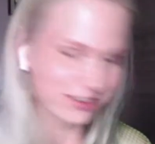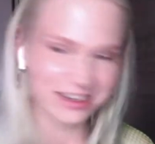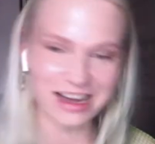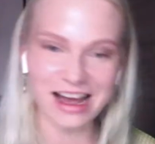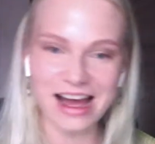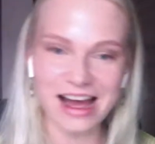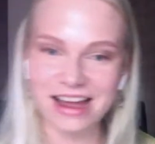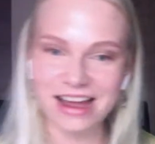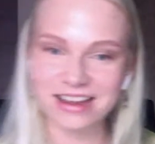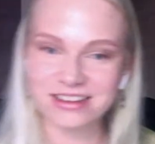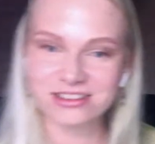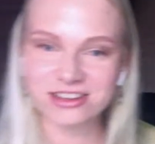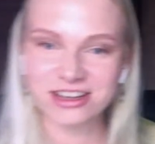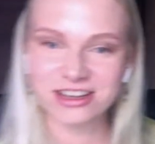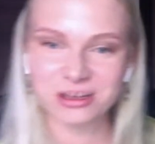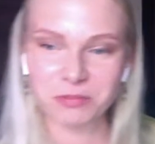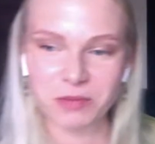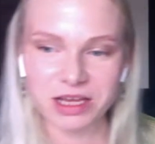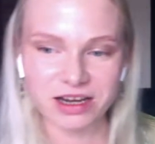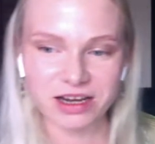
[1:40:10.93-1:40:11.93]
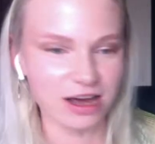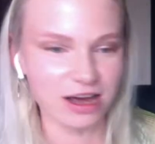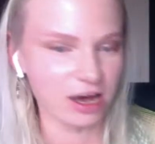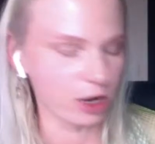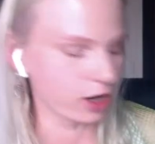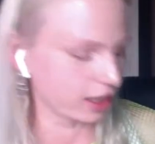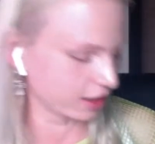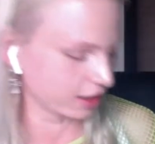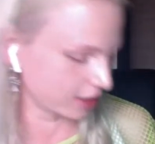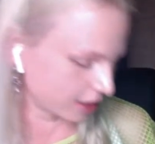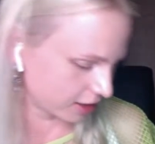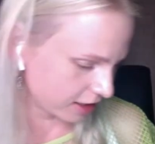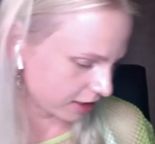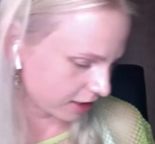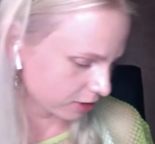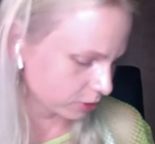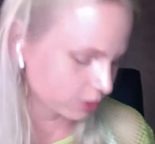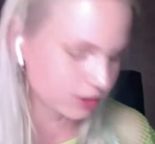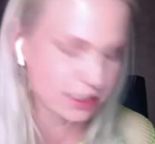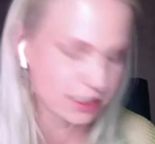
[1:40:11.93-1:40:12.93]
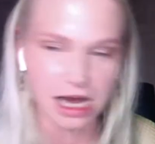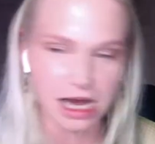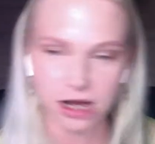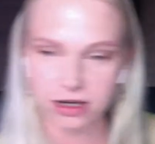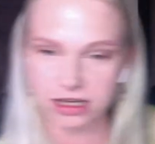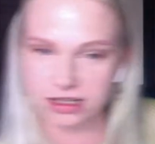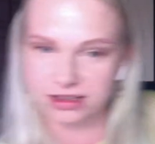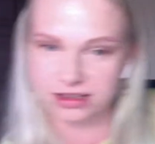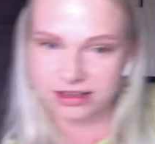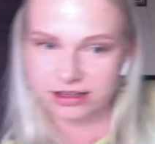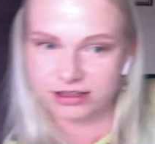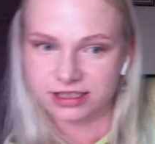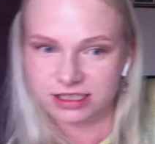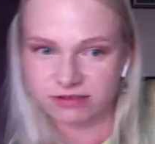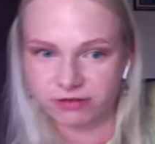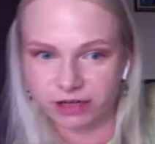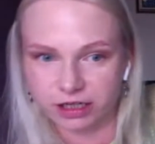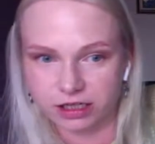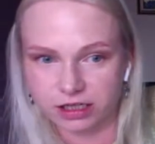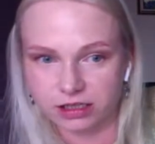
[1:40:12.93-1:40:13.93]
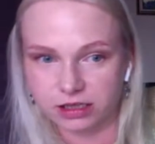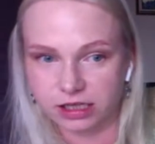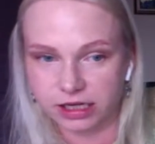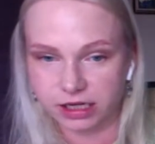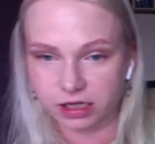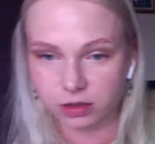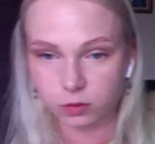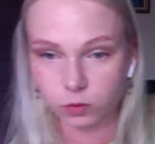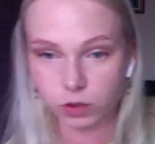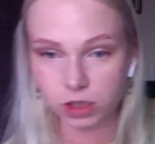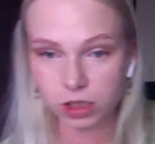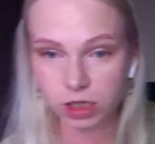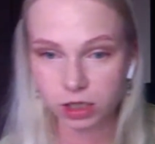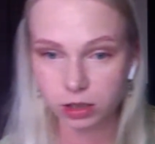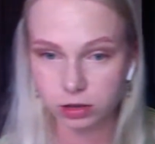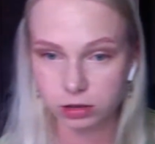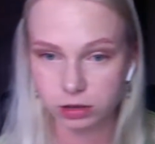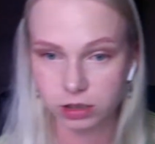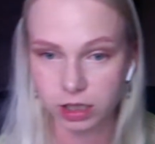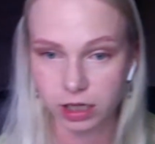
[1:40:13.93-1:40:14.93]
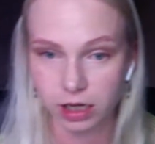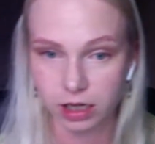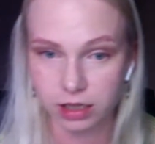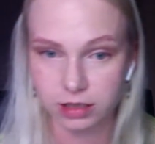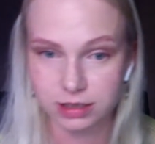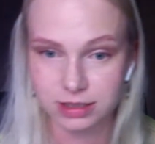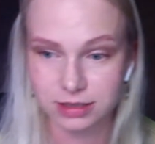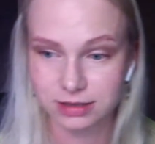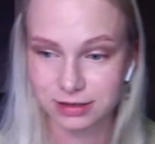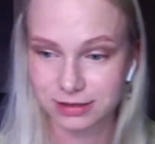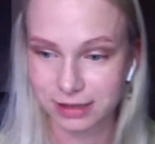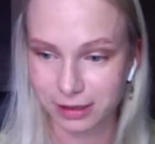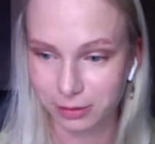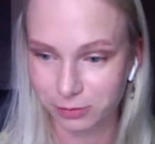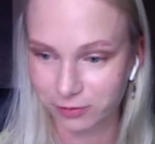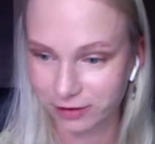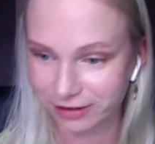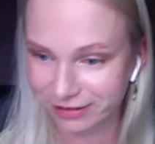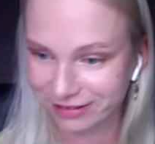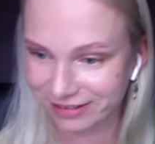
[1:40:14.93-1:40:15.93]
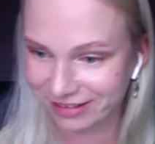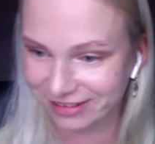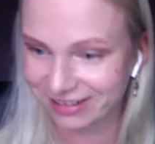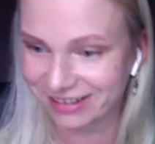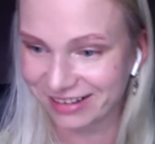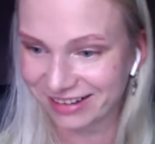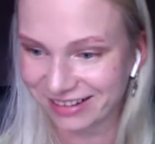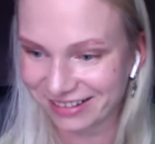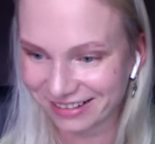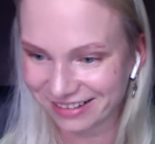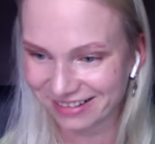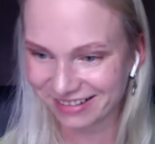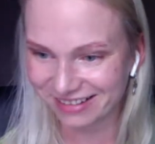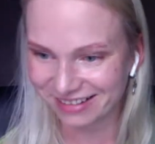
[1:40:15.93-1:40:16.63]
like I look at Minho and then I look down and there's Vern. I'm like, what are you looking at? I'm right here.